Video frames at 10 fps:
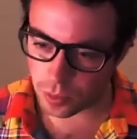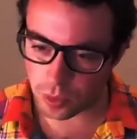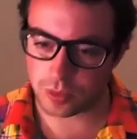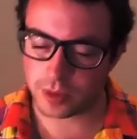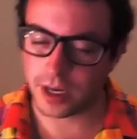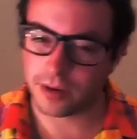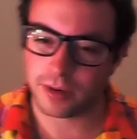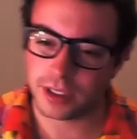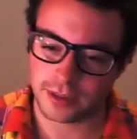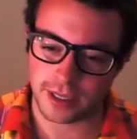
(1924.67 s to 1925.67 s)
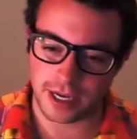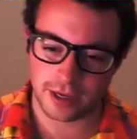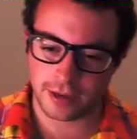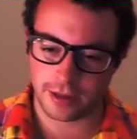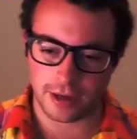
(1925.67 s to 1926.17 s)
we're kind of reaching the
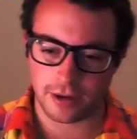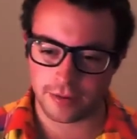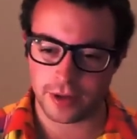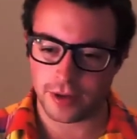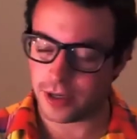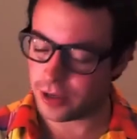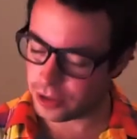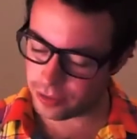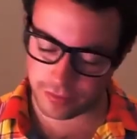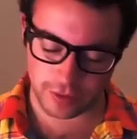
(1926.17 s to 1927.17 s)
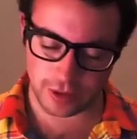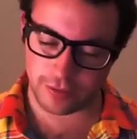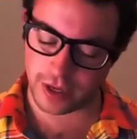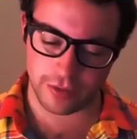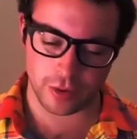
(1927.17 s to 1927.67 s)
end of the interview here. You've you've
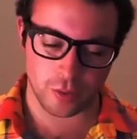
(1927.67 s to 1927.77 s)
given yeah.